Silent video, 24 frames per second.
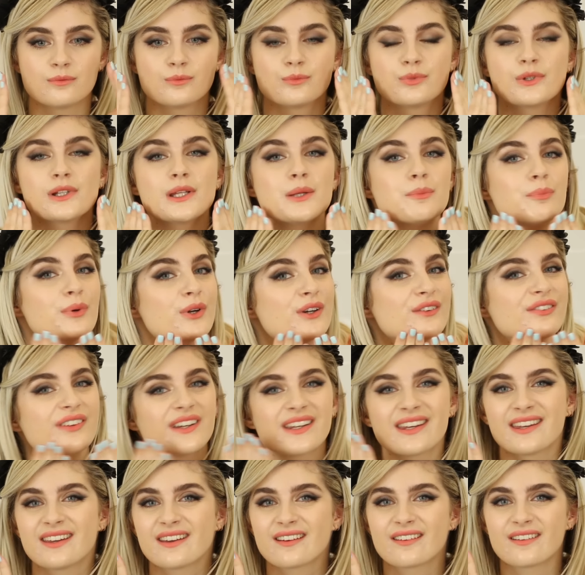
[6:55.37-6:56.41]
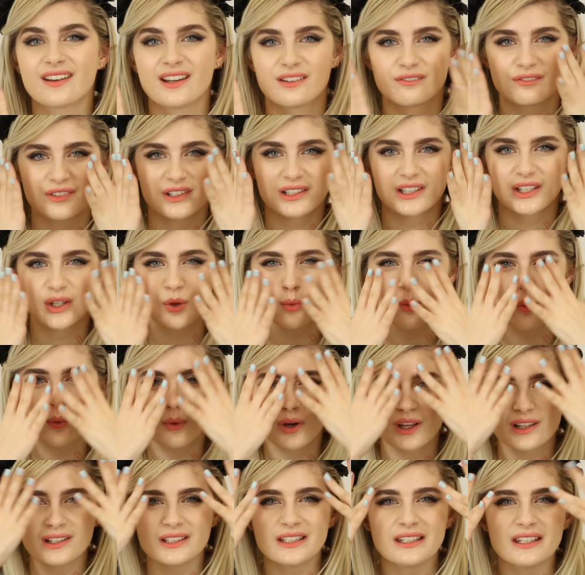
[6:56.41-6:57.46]
really perfect here and really
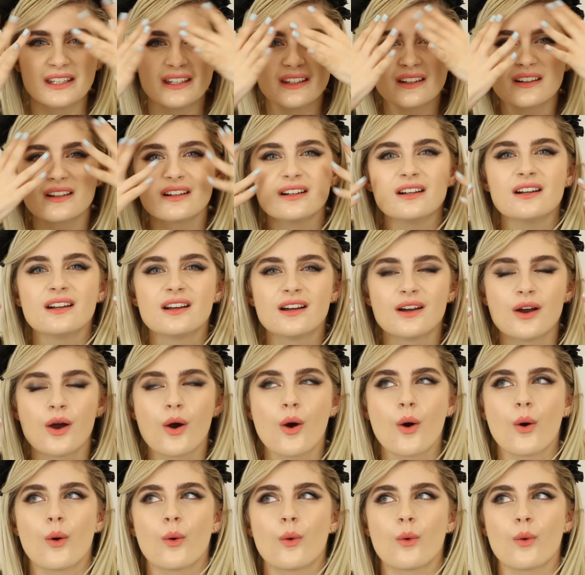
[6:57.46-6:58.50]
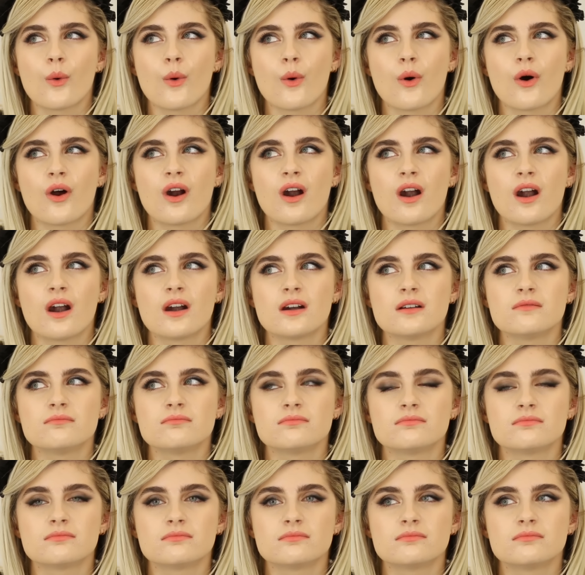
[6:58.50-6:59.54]
oily here, or
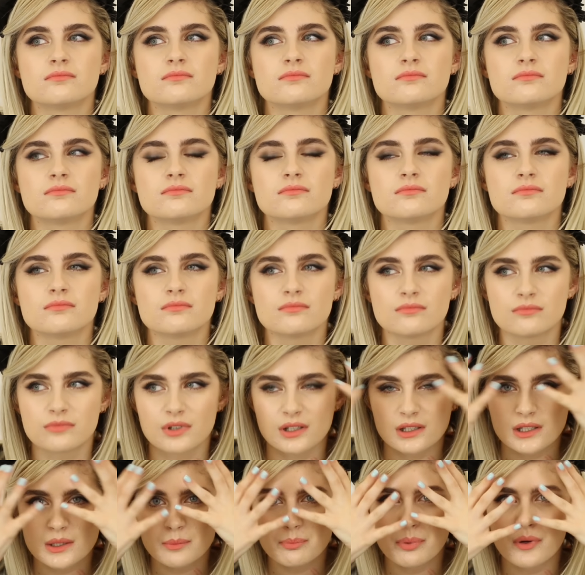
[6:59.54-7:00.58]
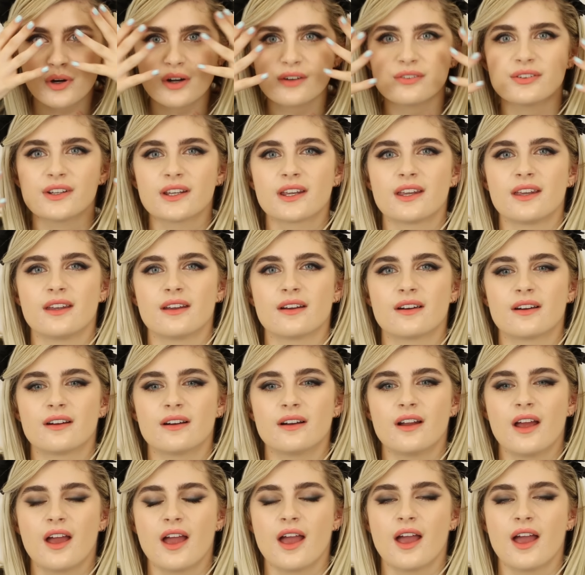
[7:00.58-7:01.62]
really perfect here